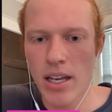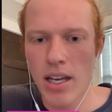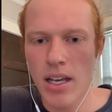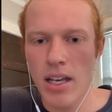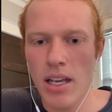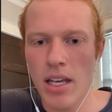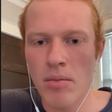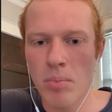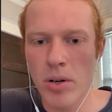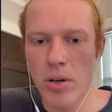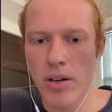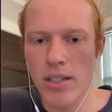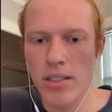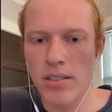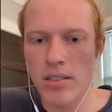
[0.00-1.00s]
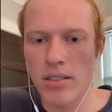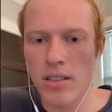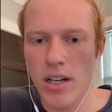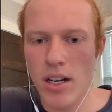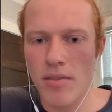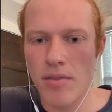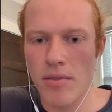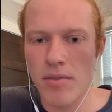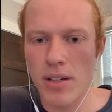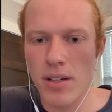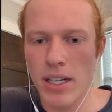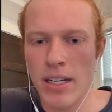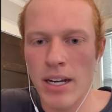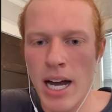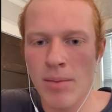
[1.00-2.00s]
input is of
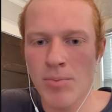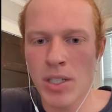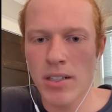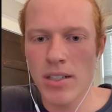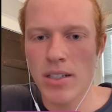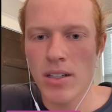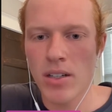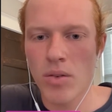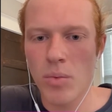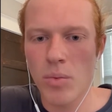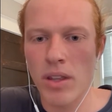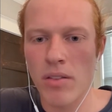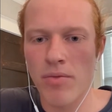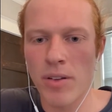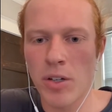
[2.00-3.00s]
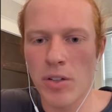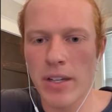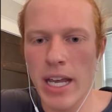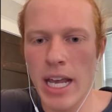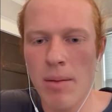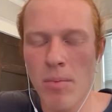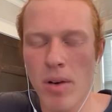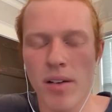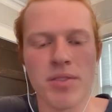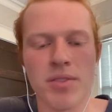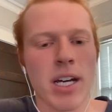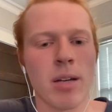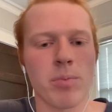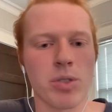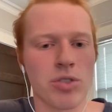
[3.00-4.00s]
an object with the field name of
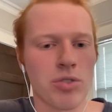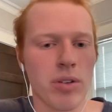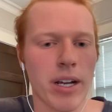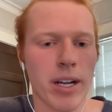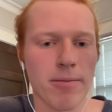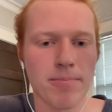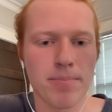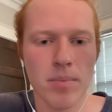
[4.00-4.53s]
type string.